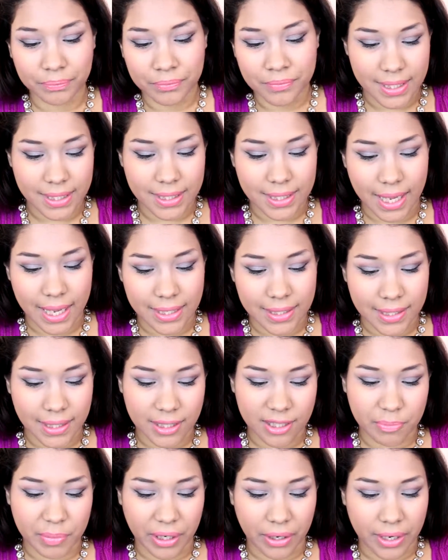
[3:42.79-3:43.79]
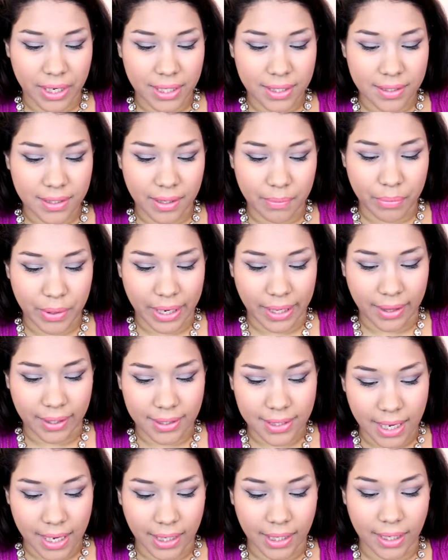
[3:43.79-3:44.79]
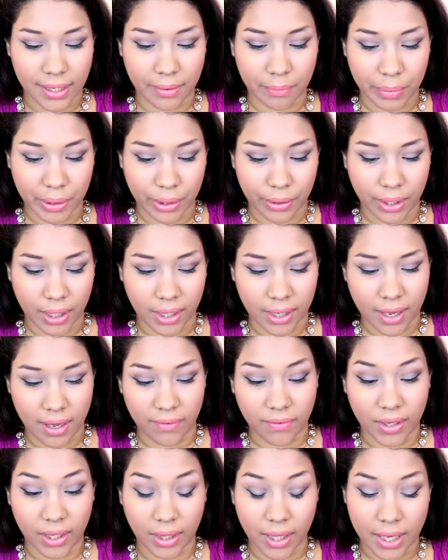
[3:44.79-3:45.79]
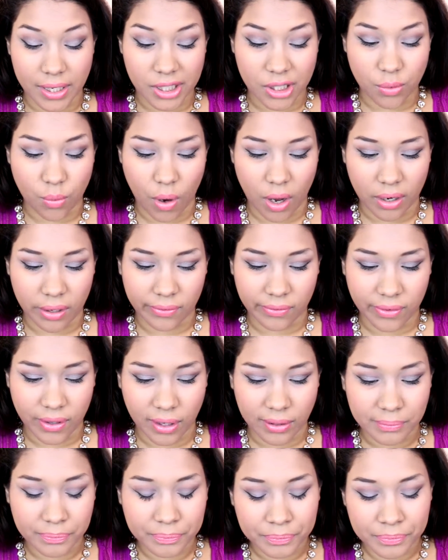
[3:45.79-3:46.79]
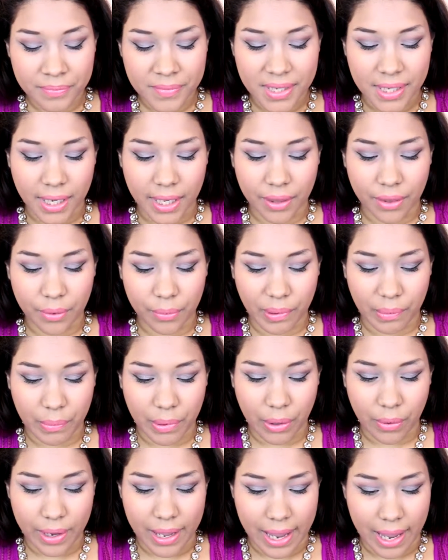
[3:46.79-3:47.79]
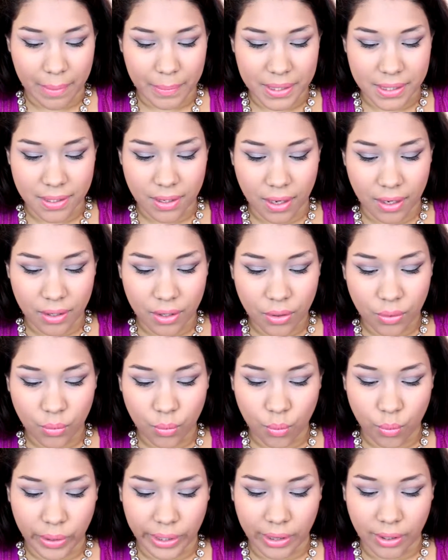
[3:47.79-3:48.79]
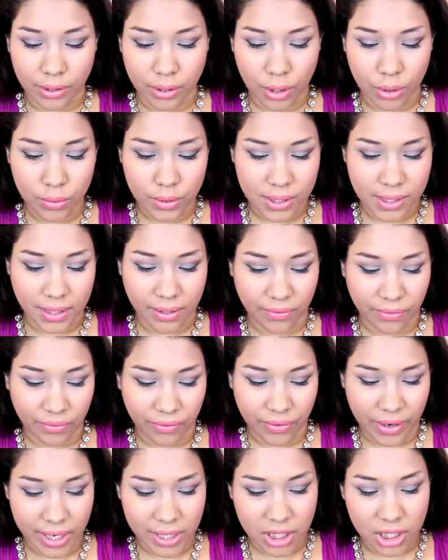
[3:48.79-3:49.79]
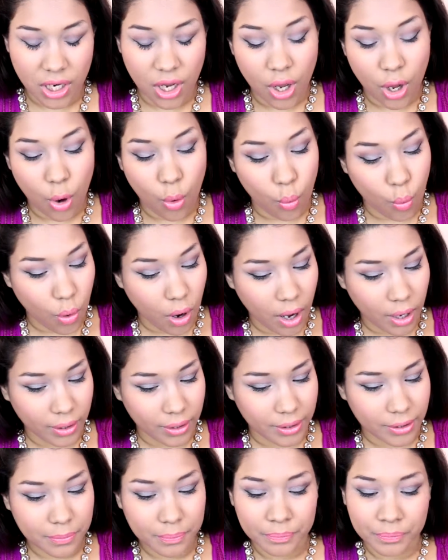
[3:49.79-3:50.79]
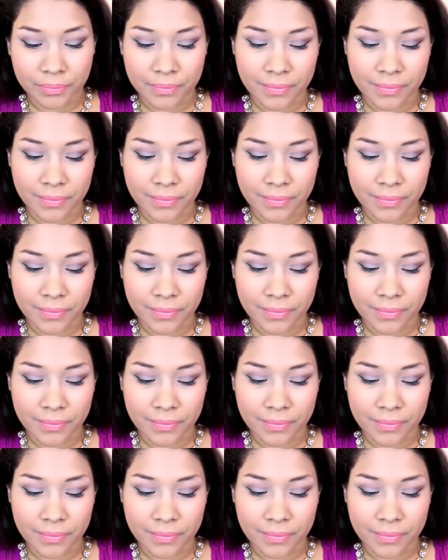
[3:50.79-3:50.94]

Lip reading: It says, experience the breathtaking beauty of a lush waterfall in the remote Amazon with notes of fresh water,